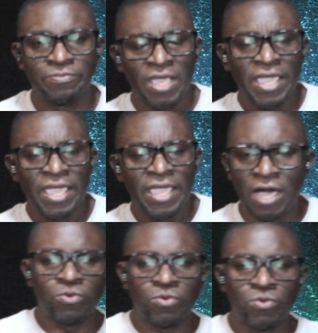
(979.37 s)
In
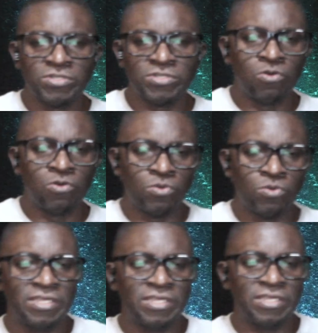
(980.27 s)
other words, a good
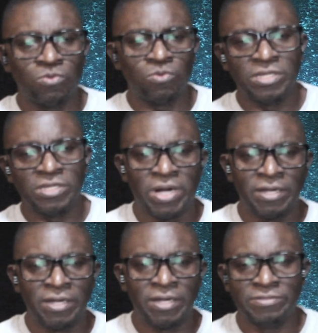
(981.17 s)
leader will
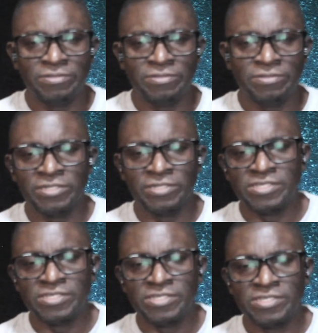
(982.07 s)
inspire their team
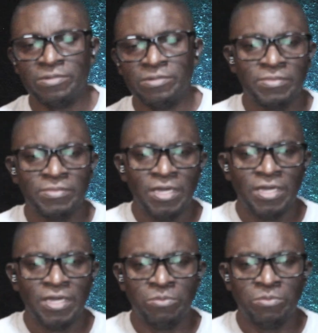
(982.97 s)

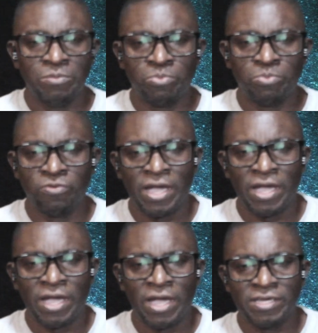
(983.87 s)
and
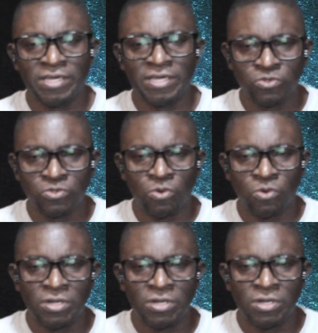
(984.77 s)
provide a strong
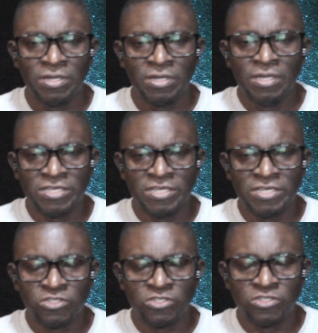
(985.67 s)

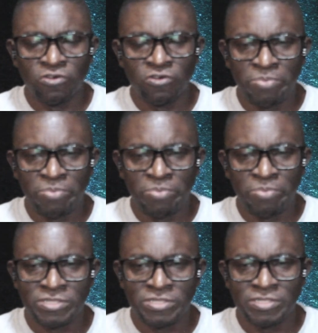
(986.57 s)
sense of
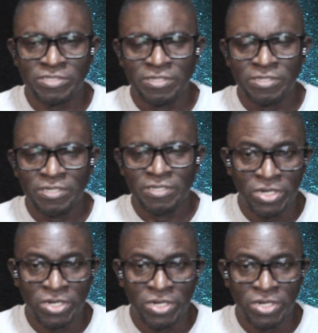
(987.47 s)
purpose
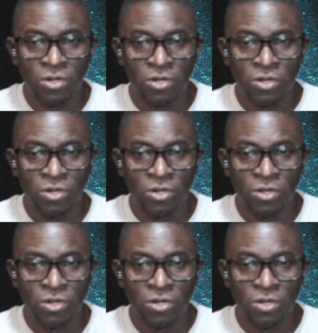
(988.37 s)
and belonging.